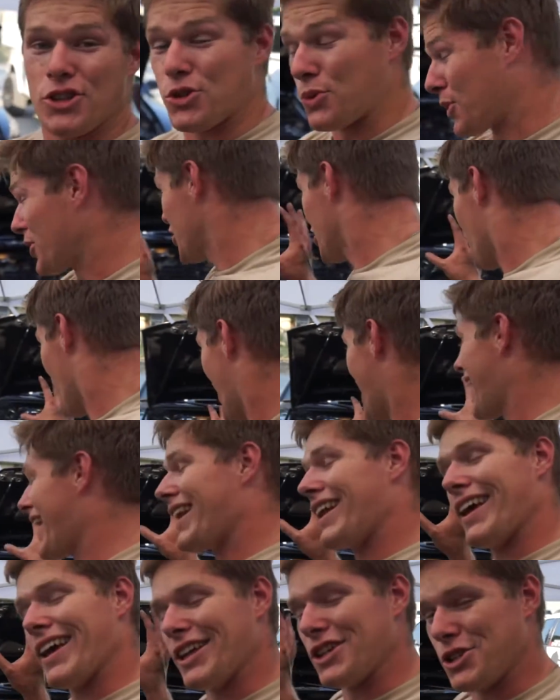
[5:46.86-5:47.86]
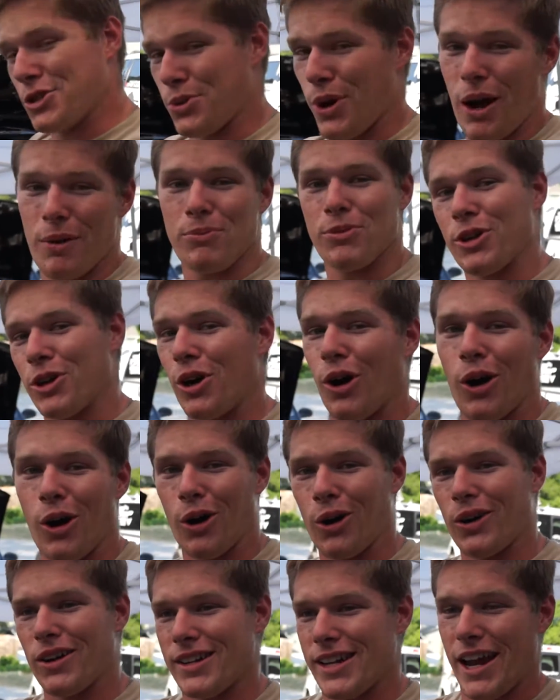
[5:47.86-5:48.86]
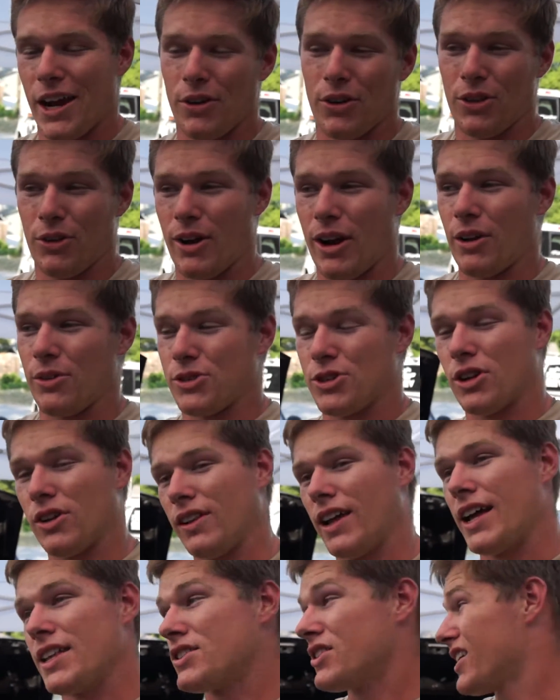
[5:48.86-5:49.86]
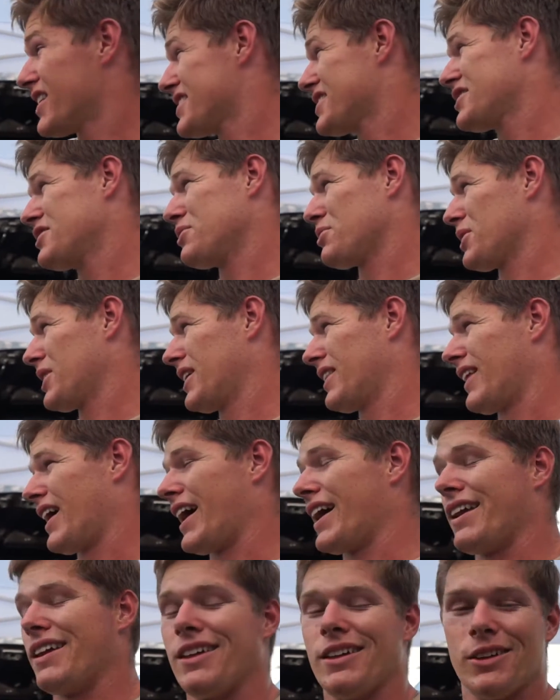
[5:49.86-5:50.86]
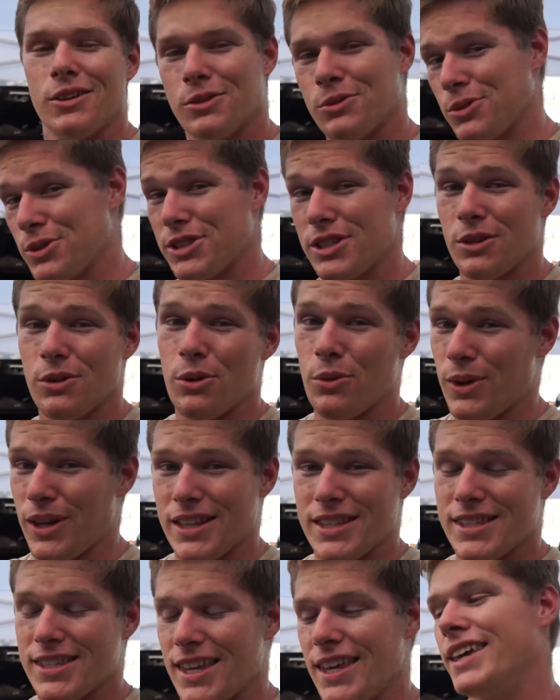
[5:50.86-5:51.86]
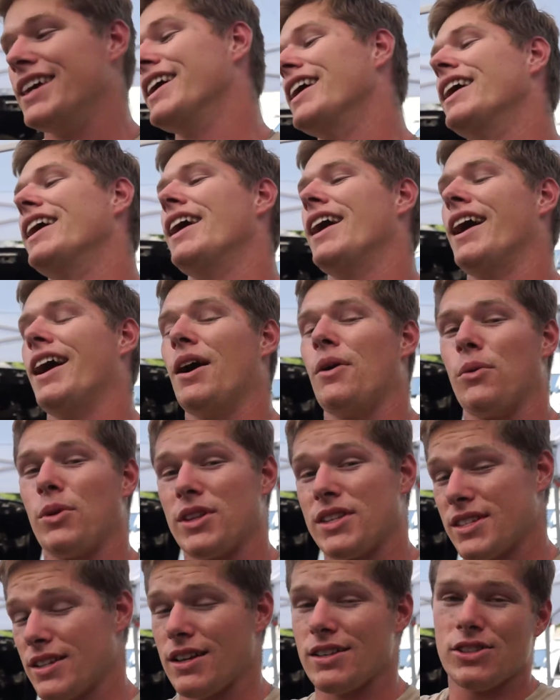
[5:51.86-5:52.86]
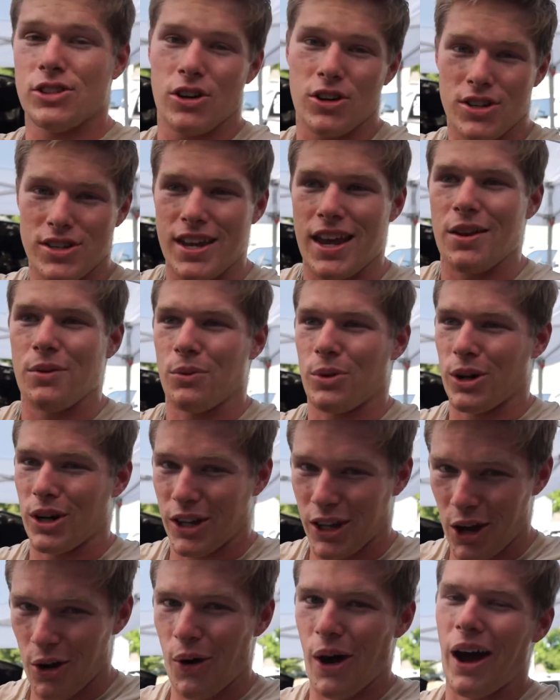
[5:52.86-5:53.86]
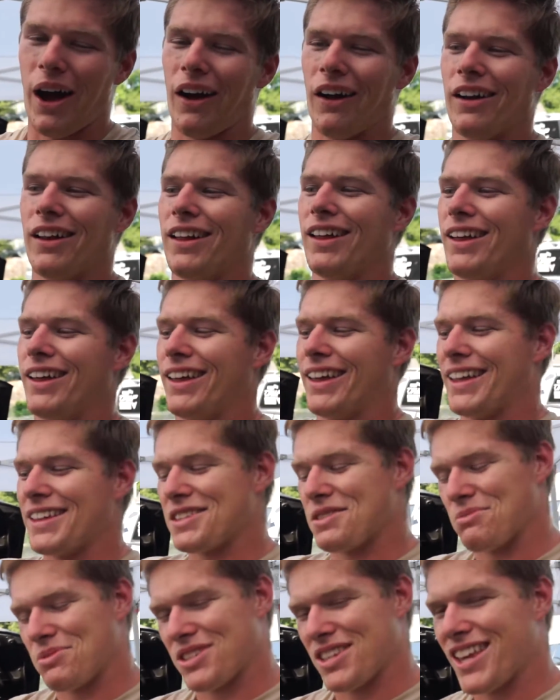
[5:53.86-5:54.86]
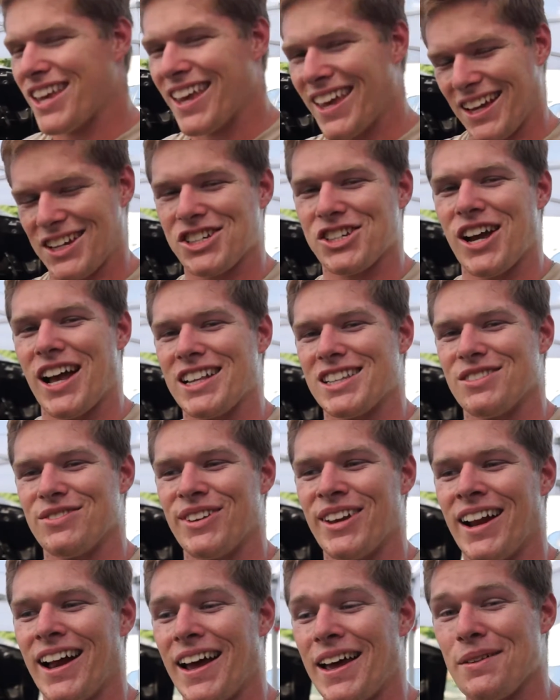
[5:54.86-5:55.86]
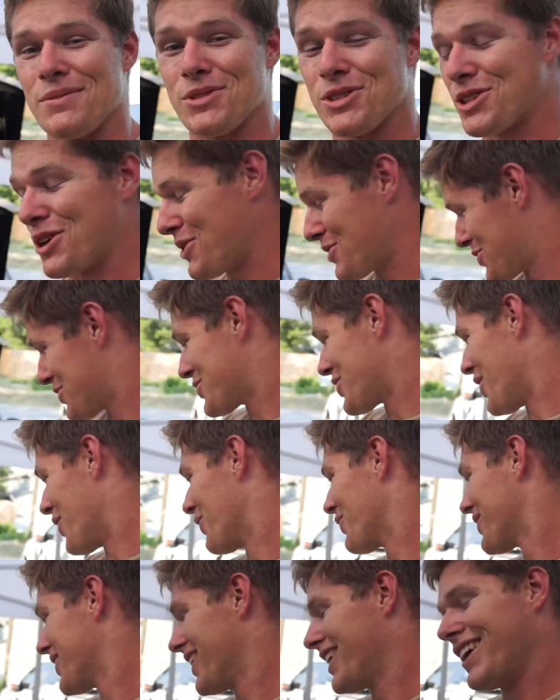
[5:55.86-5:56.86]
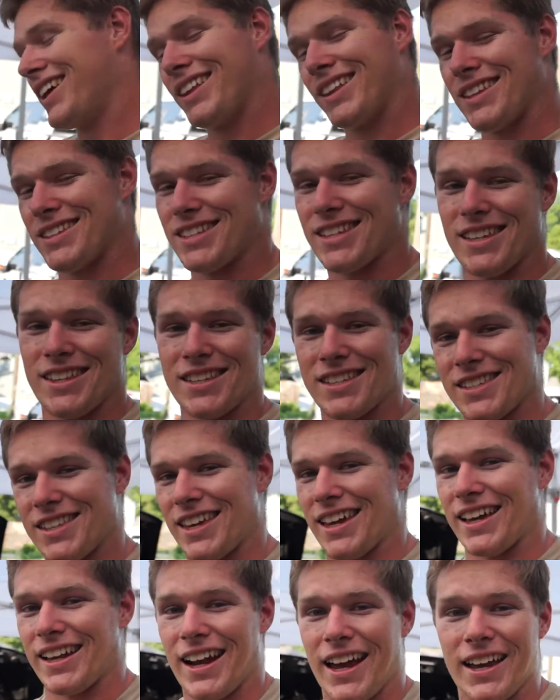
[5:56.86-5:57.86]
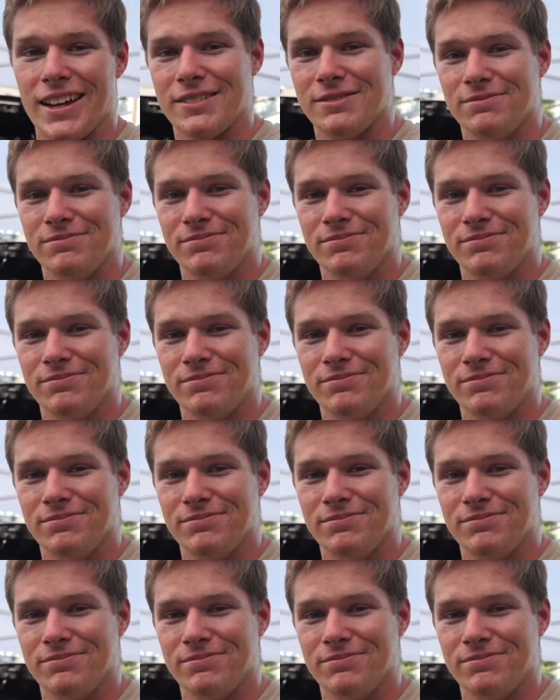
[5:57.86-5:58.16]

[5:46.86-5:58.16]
So we're gonna go ahead and drop the car down to the ground, turn the lights on. It's still really light. We'll see what we can see. When the sun starts setting, we're gonna go out, get some sick shots of it. I am so stoked to see this thing at night.